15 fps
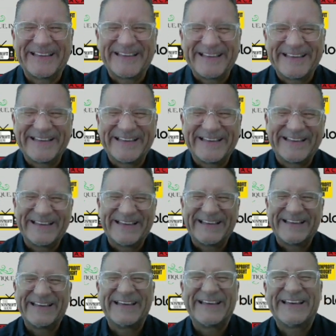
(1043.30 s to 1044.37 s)

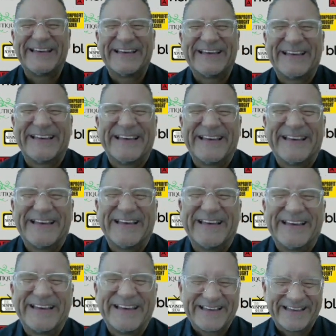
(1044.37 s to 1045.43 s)

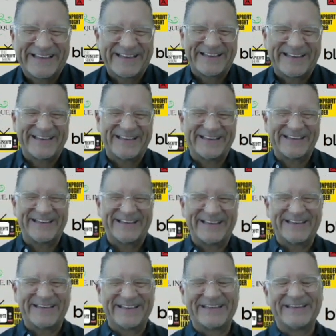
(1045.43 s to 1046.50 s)

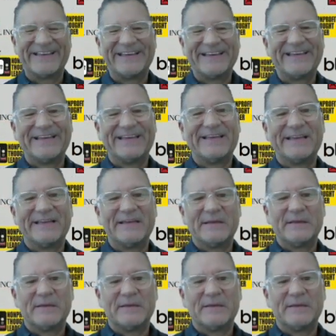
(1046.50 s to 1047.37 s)
No words are spoken by the person on screen.